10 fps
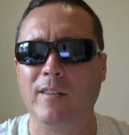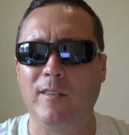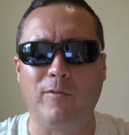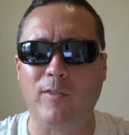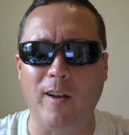
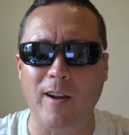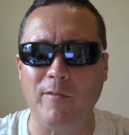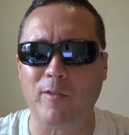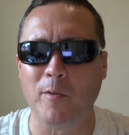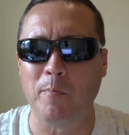The
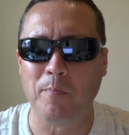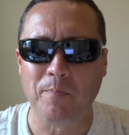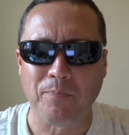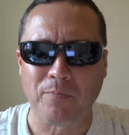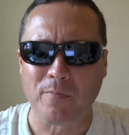flight from
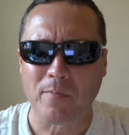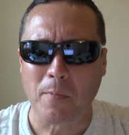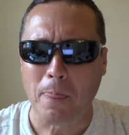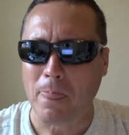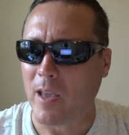
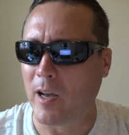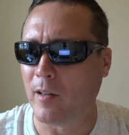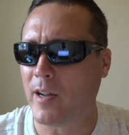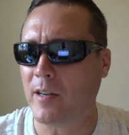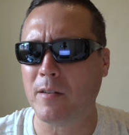
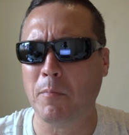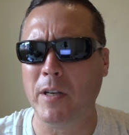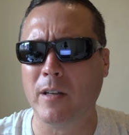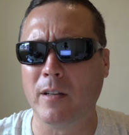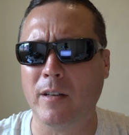LA to
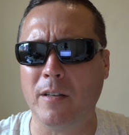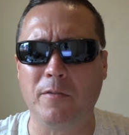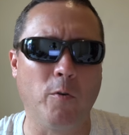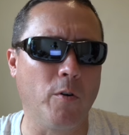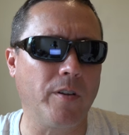Manila
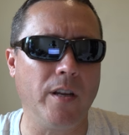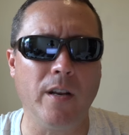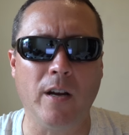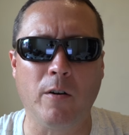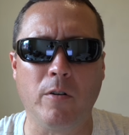is
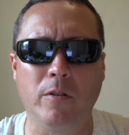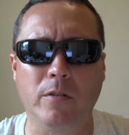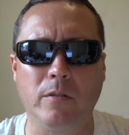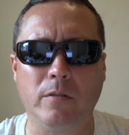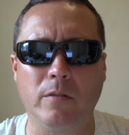14
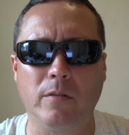hours.